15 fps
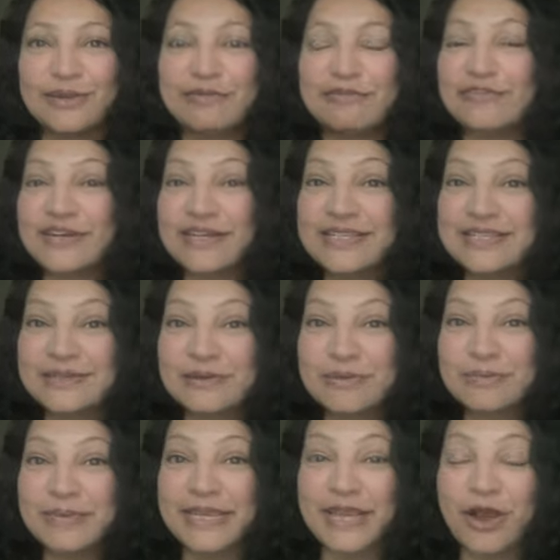Well, first,
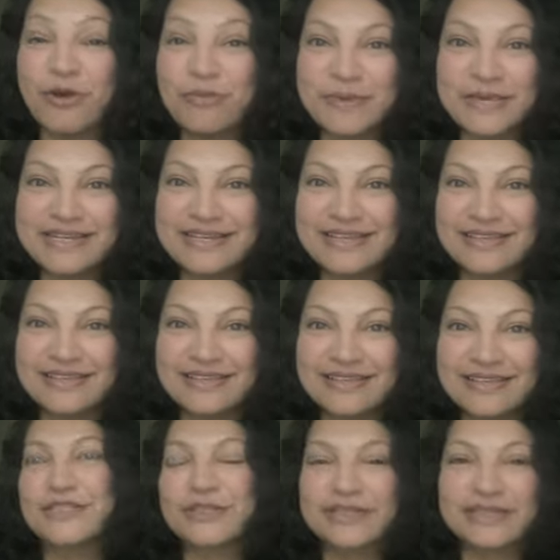be open
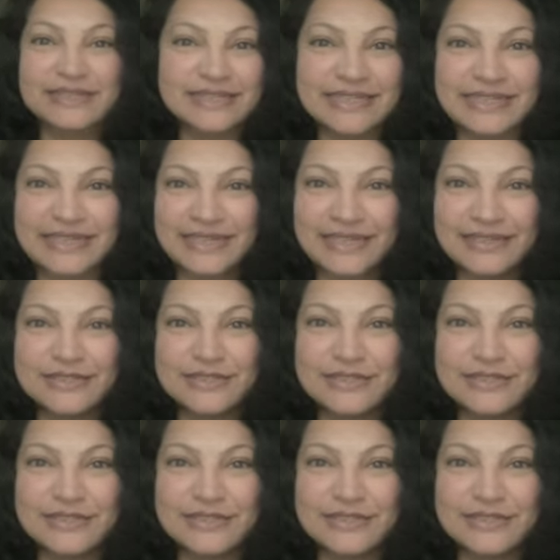to learning,